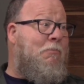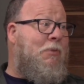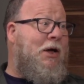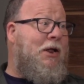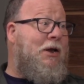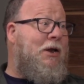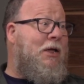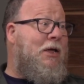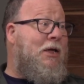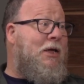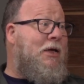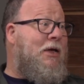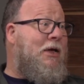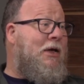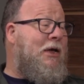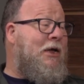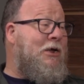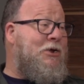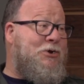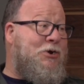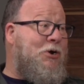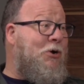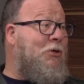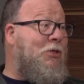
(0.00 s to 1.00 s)
But
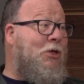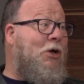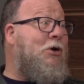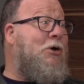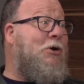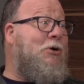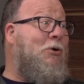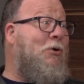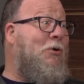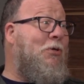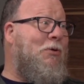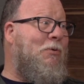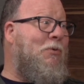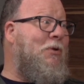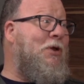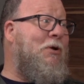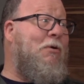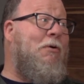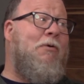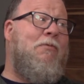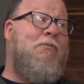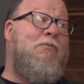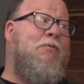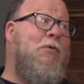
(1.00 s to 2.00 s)
it sure looked cool that when
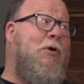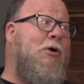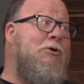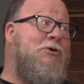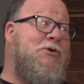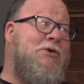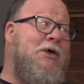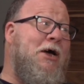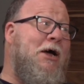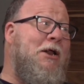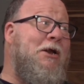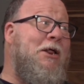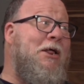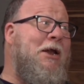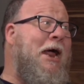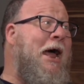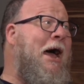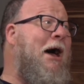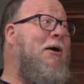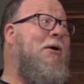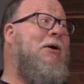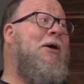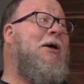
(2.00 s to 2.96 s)
you were first cutting it out.